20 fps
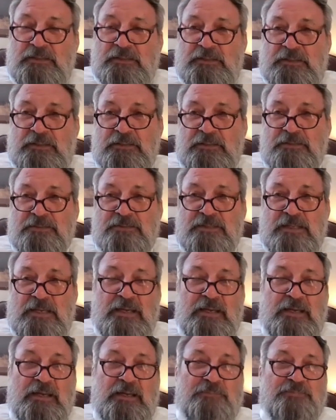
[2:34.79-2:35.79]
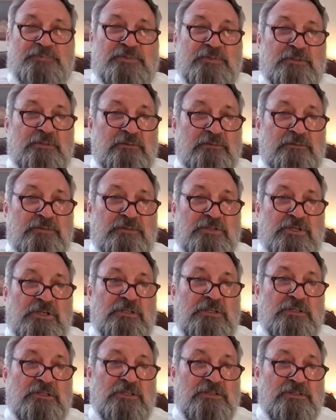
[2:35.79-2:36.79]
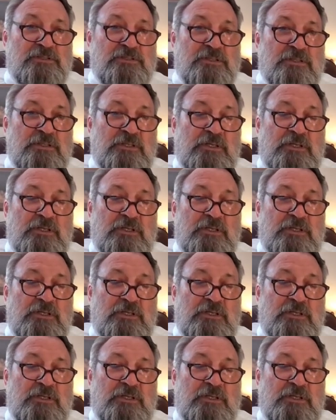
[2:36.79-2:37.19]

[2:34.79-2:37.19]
He is absolute genius.